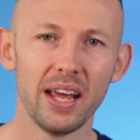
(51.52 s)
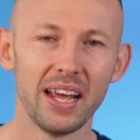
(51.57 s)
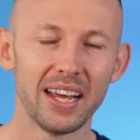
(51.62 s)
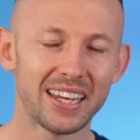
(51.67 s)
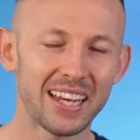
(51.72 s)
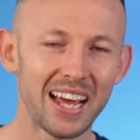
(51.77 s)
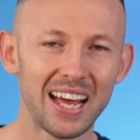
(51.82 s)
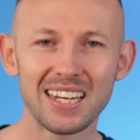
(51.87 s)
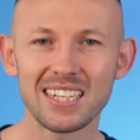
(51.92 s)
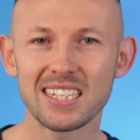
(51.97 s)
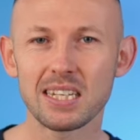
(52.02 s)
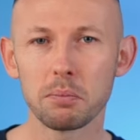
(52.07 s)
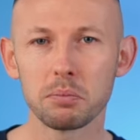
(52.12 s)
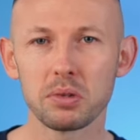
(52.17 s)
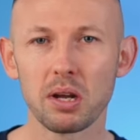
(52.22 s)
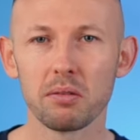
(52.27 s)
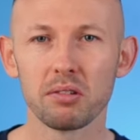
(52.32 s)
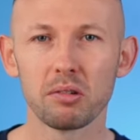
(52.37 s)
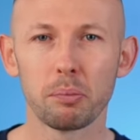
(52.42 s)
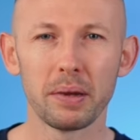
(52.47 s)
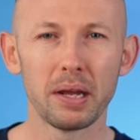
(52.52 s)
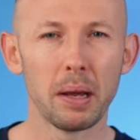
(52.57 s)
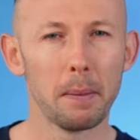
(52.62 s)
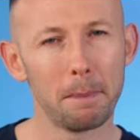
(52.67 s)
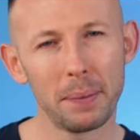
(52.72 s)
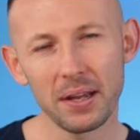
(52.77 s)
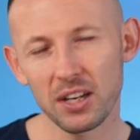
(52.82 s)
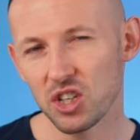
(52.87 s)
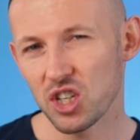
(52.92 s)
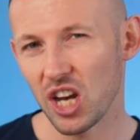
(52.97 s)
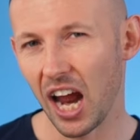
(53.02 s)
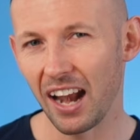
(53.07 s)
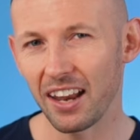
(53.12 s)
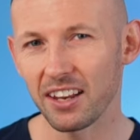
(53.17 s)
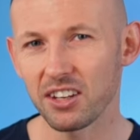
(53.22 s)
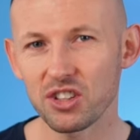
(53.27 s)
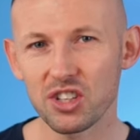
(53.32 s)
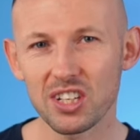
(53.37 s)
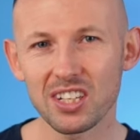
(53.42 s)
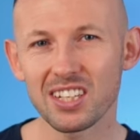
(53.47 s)
it can sometimes be a bit
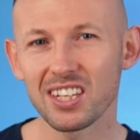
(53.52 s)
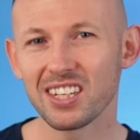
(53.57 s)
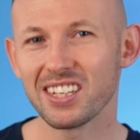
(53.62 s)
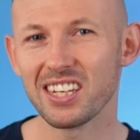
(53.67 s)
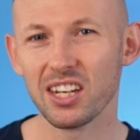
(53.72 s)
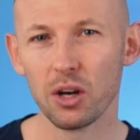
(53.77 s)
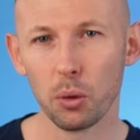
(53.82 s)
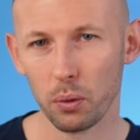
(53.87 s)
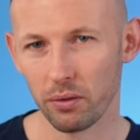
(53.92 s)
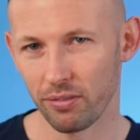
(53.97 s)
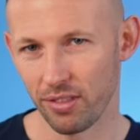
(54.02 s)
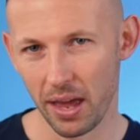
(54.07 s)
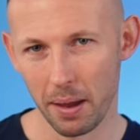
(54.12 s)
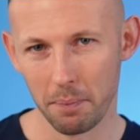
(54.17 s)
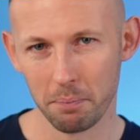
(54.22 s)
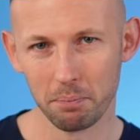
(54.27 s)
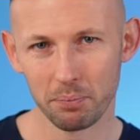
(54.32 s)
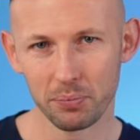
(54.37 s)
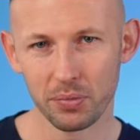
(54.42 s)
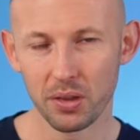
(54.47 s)
challenging to deal with them.